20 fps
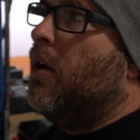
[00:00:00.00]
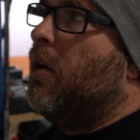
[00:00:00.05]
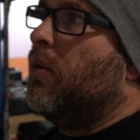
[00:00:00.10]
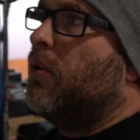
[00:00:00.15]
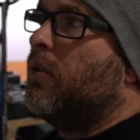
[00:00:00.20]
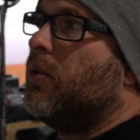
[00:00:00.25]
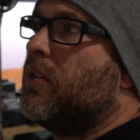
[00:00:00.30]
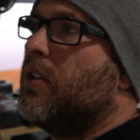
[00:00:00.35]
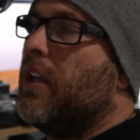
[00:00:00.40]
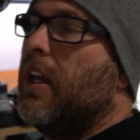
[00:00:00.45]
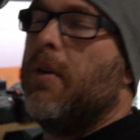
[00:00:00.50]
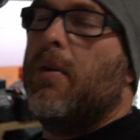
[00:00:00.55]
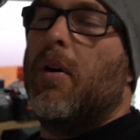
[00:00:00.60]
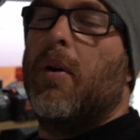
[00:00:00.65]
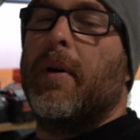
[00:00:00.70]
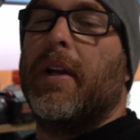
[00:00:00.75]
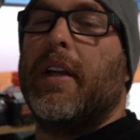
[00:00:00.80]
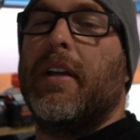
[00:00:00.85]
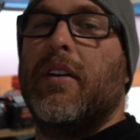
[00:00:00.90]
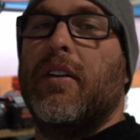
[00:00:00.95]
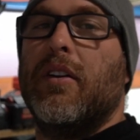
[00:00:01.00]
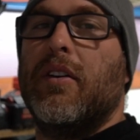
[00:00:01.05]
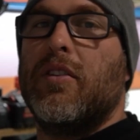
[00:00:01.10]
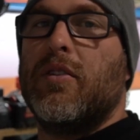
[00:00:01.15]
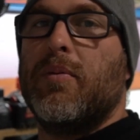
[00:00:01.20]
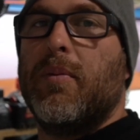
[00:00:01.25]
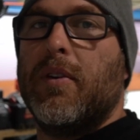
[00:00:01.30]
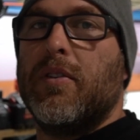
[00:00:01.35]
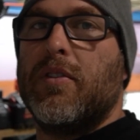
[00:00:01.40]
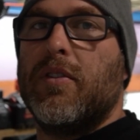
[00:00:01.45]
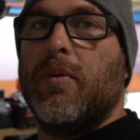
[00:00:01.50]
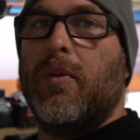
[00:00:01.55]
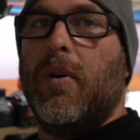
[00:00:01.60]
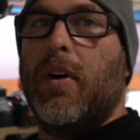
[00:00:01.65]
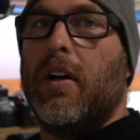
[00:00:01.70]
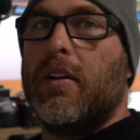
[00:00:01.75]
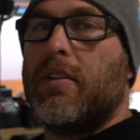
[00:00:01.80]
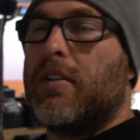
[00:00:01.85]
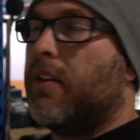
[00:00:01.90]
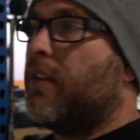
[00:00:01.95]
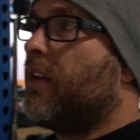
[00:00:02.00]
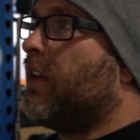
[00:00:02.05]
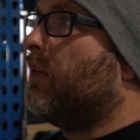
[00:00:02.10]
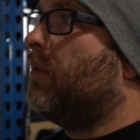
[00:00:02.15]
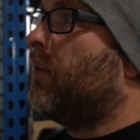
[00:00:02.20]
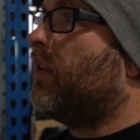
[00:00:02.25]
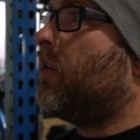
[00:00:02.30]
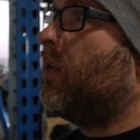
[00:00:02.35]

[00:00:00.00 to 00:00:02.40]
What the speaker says: we'll see what we can do sponsor wise. I think with